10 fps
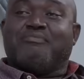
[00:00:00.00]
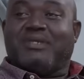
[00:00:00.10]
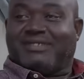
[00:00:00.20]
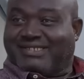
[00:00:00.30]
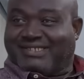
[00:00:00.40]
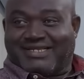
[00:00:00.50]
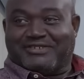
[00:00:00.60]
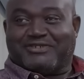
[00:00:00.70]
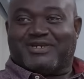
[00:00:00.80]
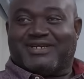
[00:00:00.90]
Mrs.
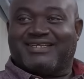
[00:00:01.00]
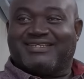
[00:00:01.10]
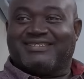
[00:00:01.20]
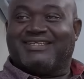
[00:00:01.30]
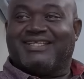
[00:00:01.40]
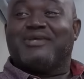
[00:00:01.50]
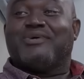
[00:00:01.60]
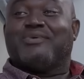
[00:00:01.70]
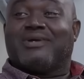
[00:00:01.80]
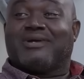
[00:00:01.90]
Sandra,
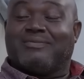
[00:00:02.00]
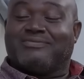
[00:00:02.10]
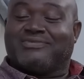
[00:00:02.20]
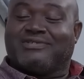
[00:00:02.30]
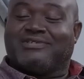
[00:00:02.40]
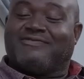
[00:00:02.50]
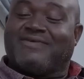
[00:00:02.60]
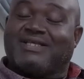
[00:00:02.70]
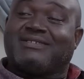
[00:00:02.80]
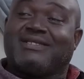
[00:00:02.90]
welcome to the
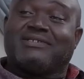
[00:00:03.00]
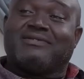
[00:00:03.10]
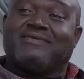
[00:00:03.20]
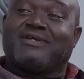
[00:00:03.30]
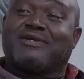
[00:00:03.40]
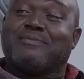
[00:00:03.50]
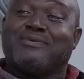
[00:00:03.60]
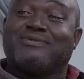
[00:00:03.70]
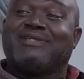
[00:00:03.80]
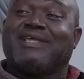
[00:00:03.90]
first section of the
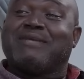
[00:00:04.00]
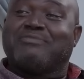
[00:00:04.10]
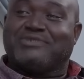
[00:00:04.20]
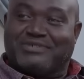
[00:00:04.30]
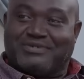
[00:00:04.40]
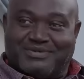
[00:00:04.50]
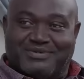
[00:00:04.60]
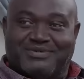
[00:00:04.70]
couples game show.